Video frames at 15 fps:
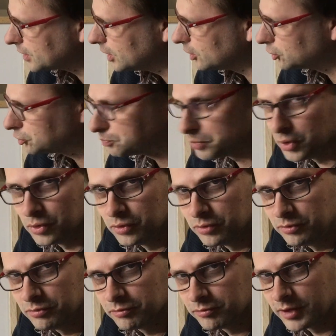a
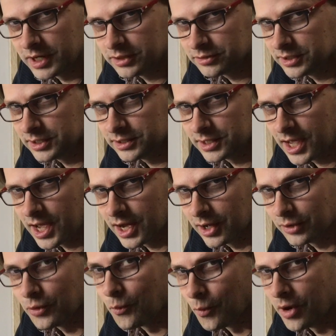spoon facing
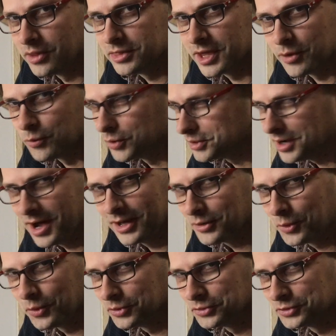down, one that would not
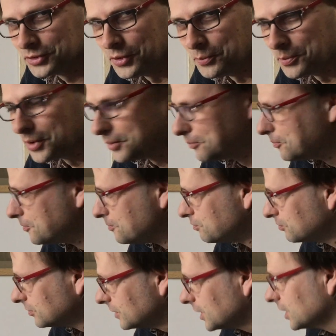hold soup.
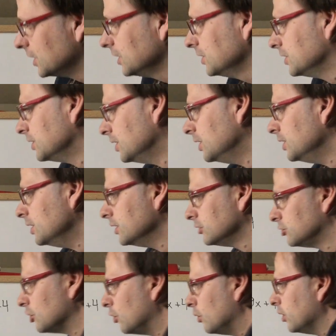Okay?
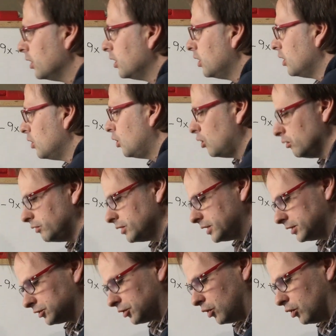So over
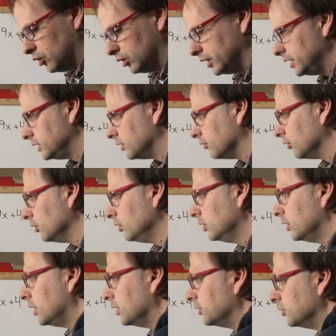this whole interval,
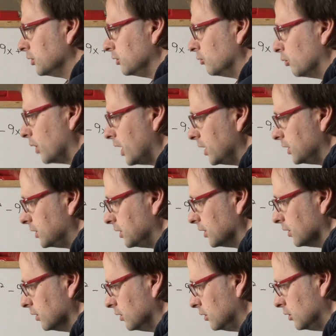I'll do it in red
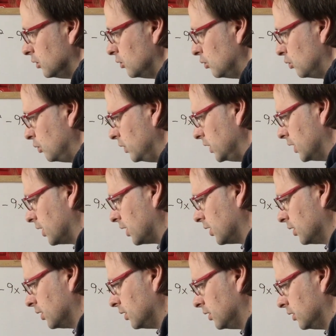here, we
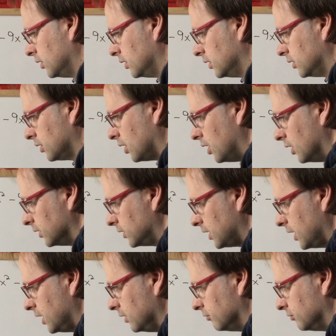are
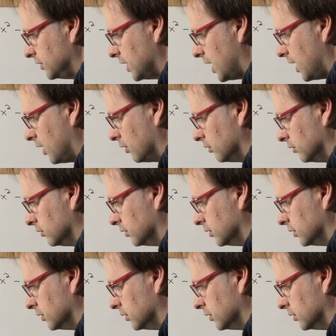concave down.